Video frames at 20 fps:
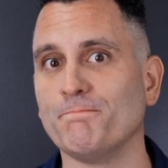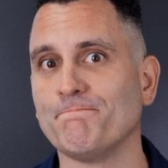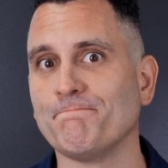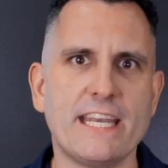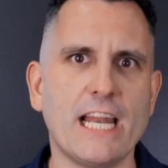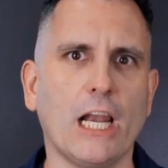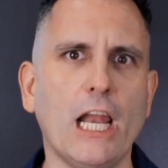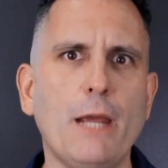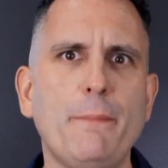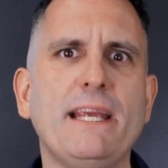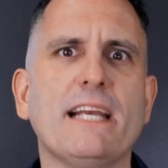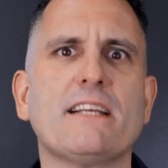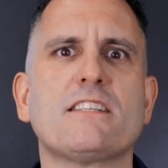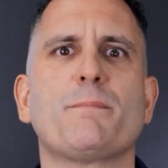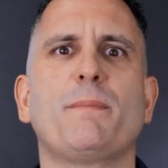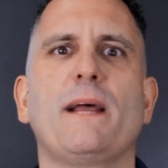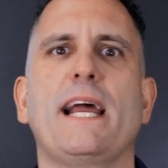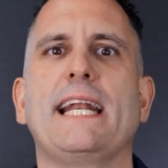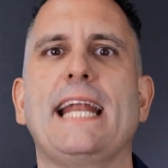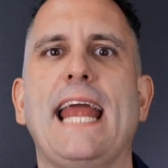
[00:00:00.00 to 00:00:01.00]
Now let me
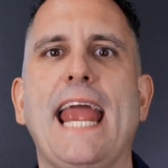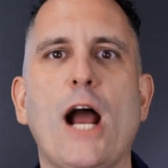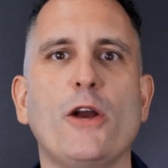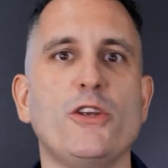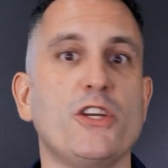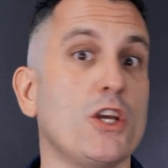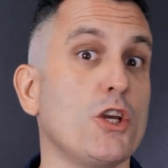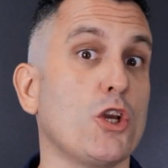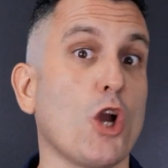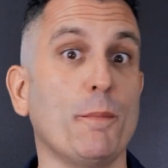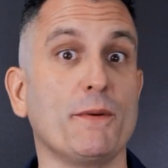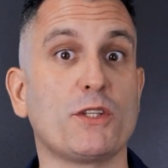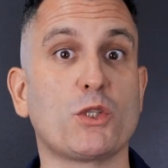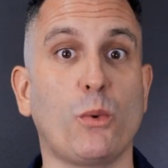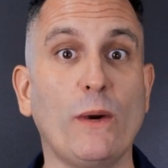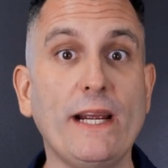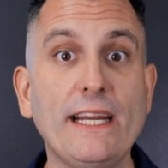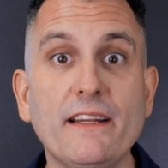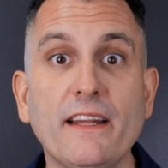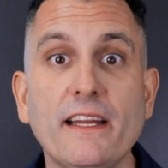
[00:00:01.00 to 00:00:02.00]
explain how you can go
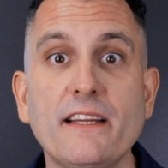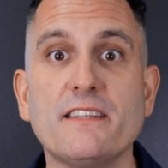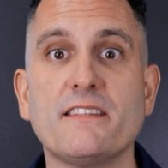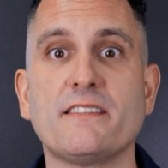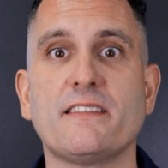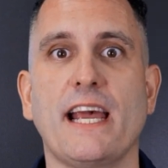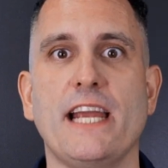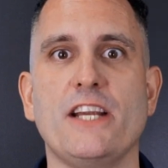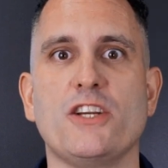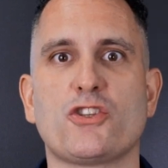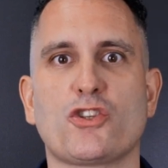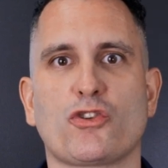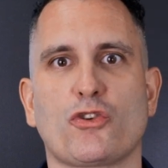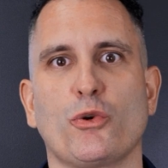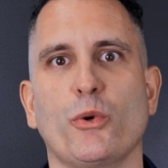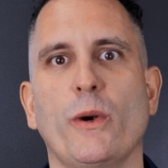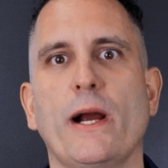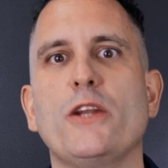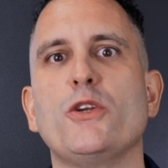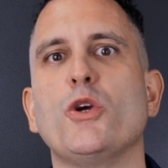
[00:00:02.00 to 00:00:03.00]
between these stages
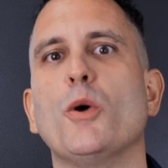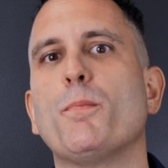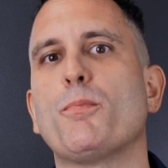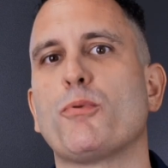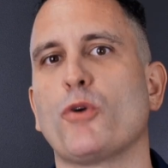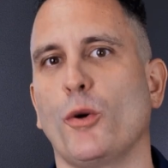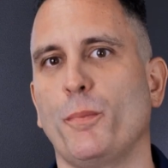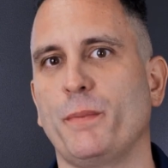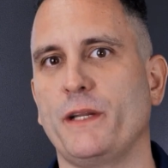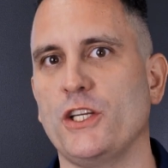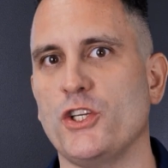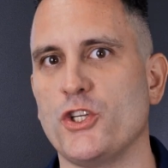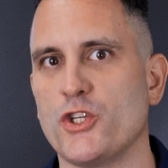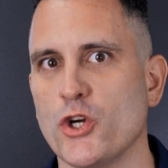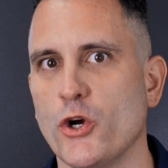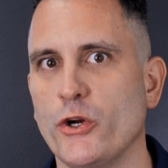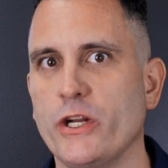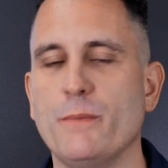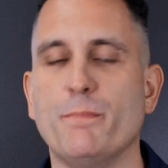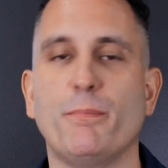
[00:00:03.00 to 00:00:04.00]
throughout your property
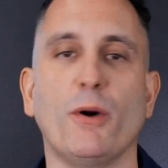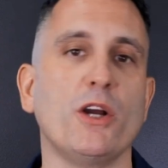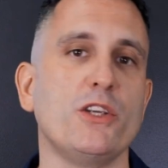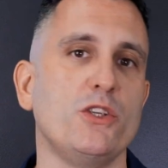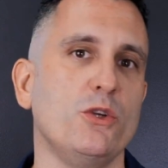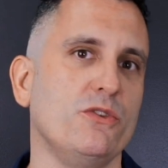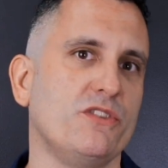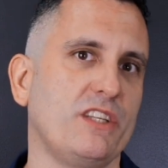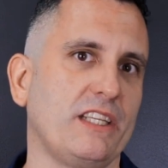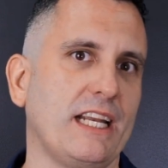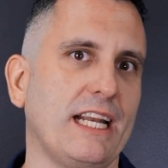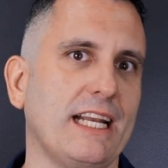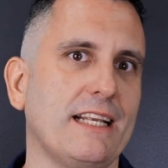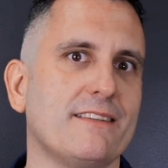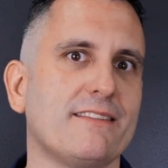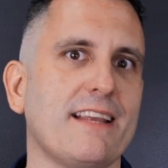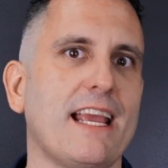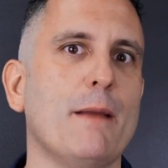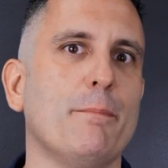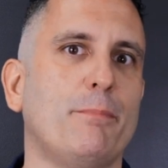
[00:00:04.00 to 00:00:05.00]
journey by using an
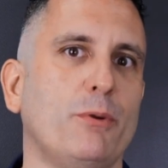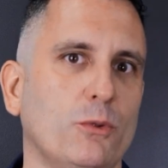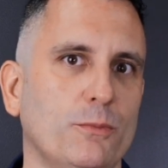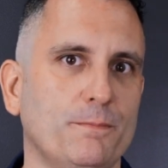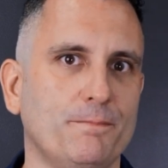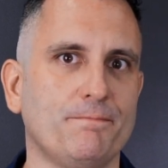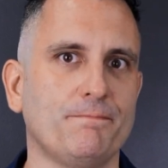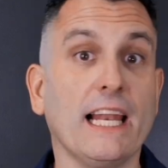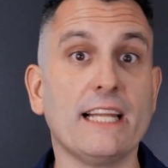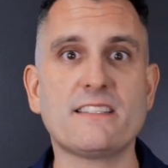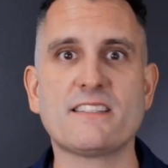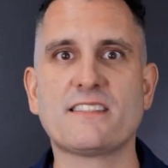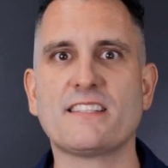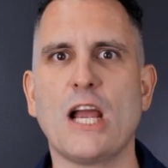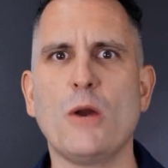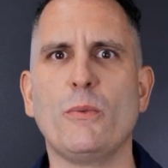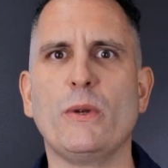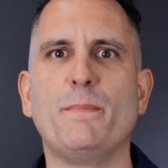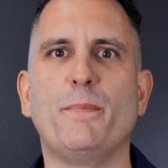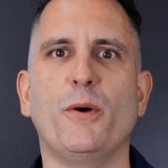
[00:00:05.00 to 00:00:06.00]
example. Let's
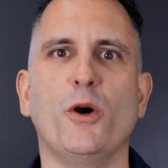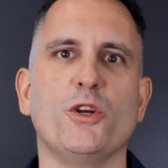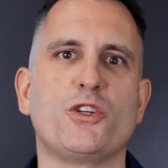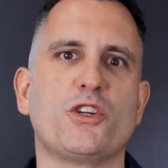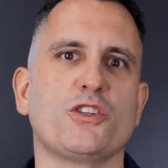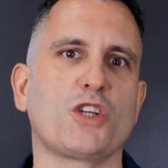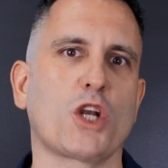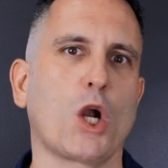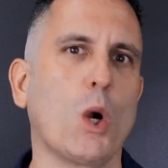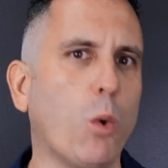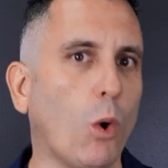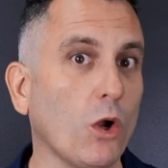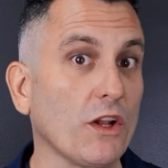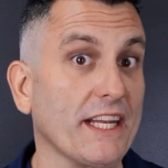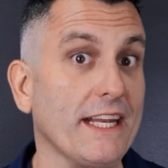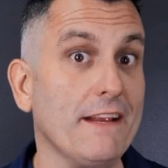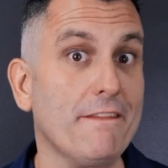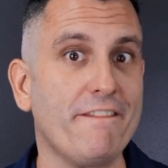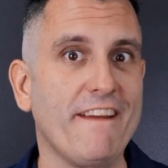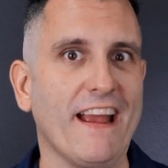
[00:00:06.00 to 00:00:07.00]
say we purchase a
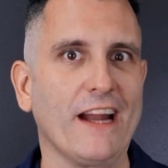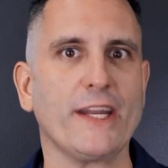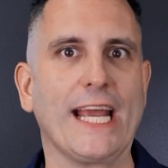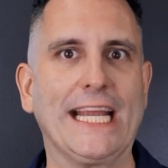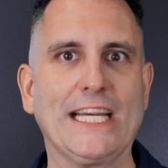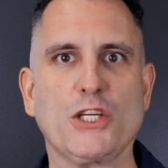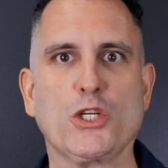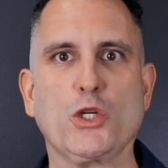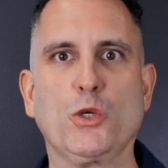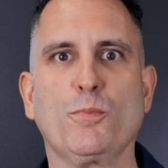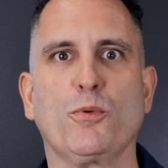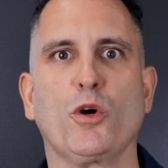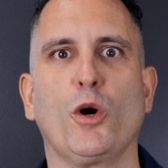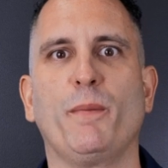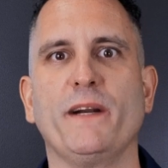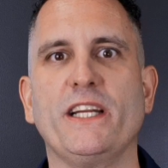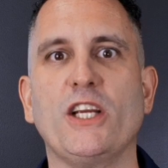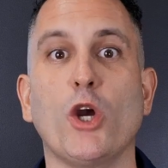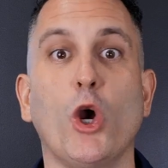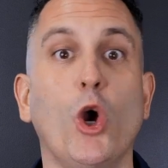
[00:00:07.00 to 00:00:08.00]
quality foundational
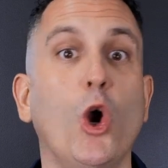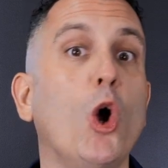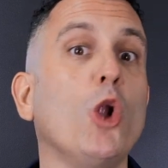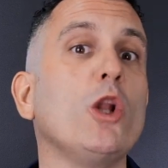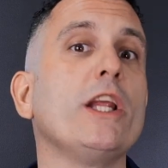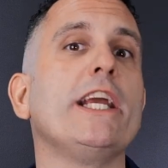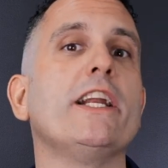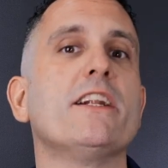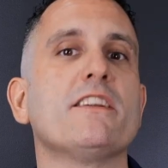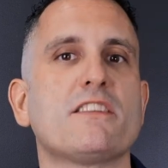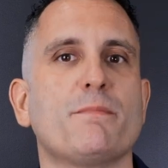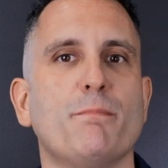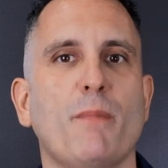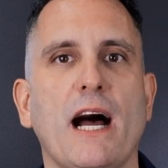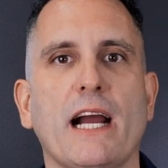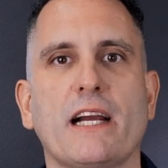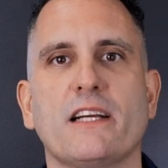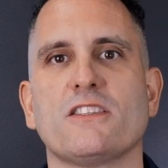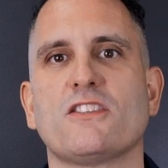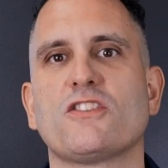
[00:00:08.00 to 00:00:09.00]
property early in its
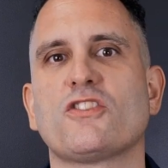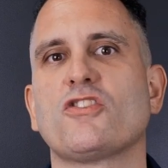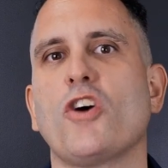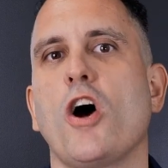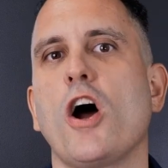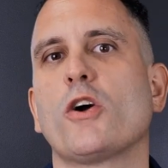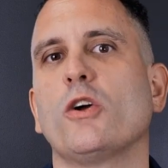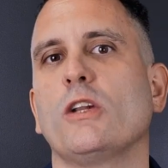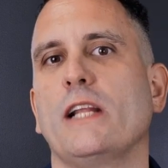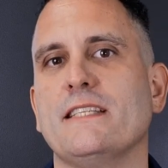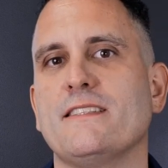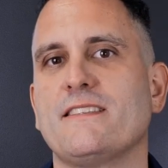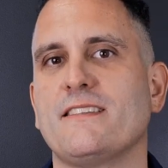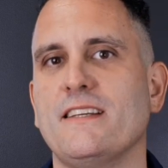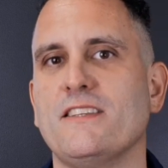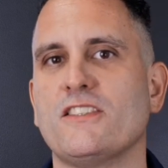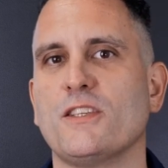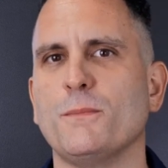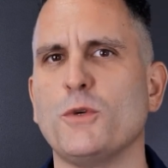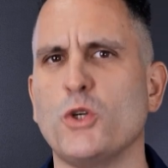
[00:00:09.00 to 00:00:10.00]
market cycle and
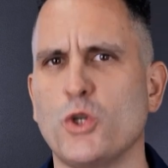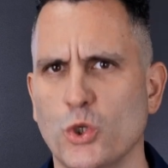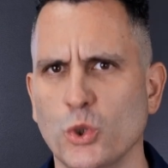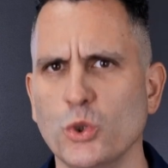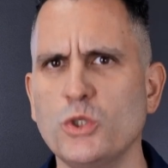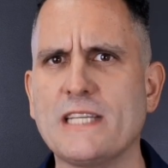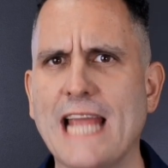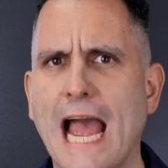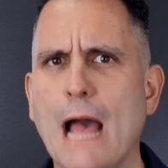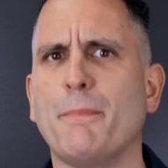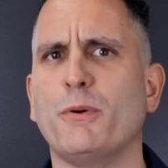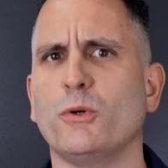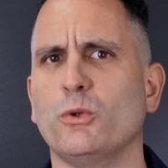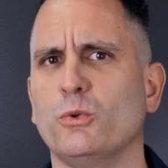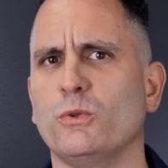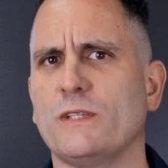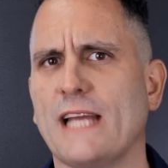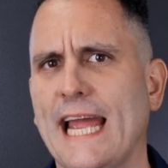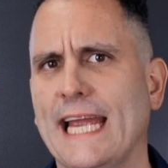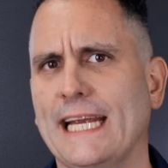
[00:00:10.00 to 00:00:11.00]
see some good
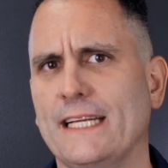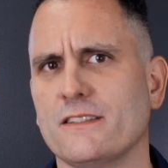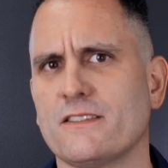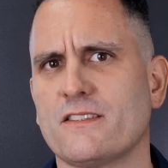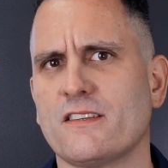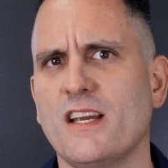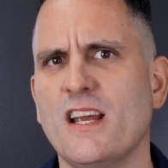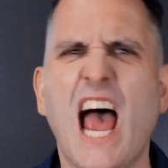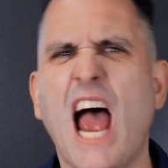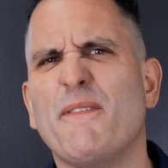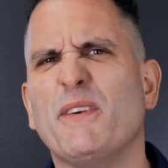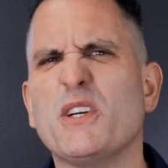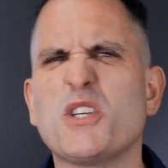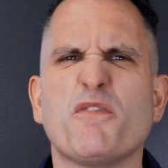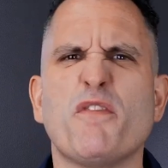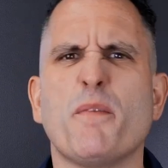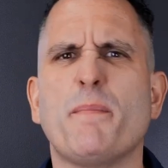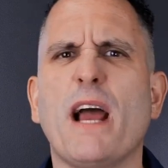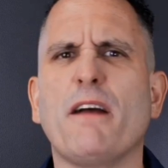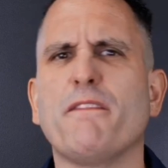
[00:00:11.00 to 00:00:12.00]
capital gains, average
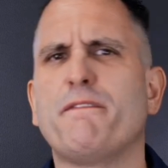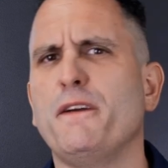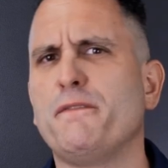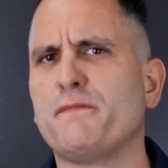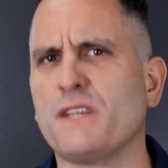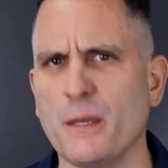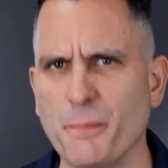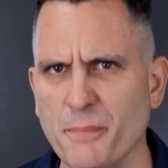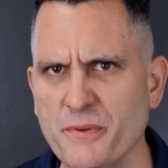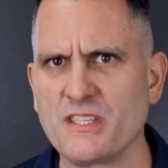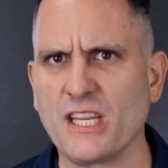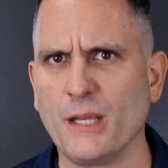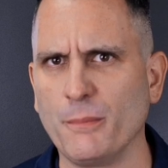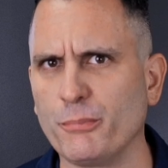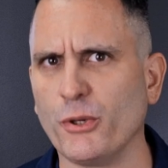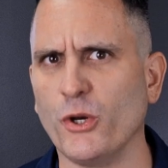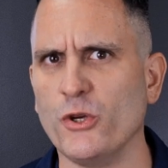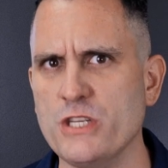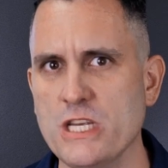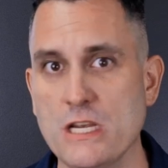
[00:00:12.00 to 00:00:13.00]
of about 15%
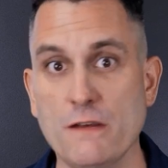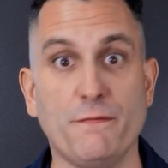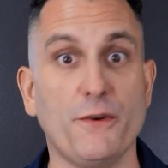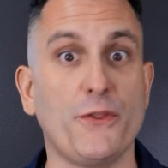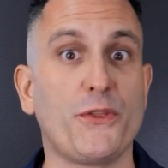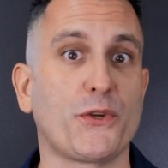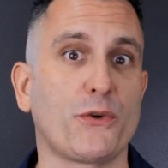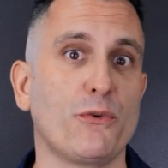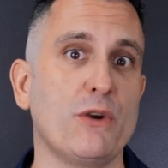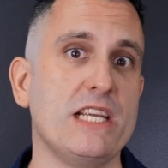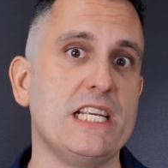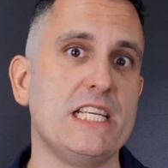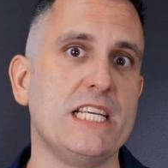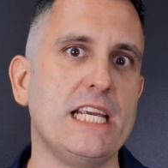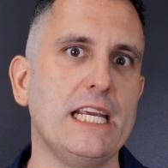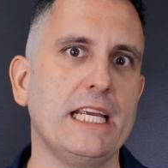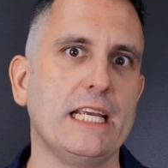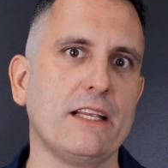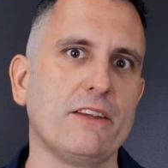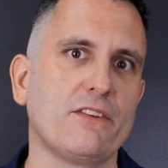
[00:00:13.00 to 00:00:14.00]
per year for 3
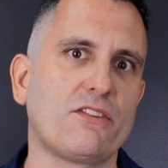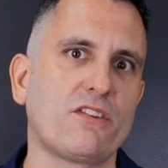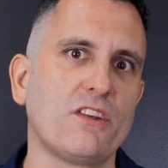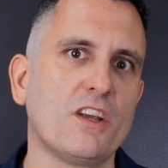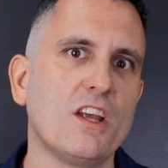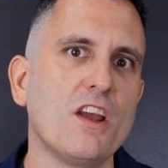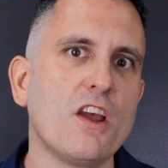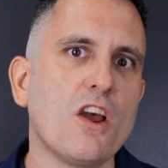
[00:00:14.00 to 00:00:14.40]
years.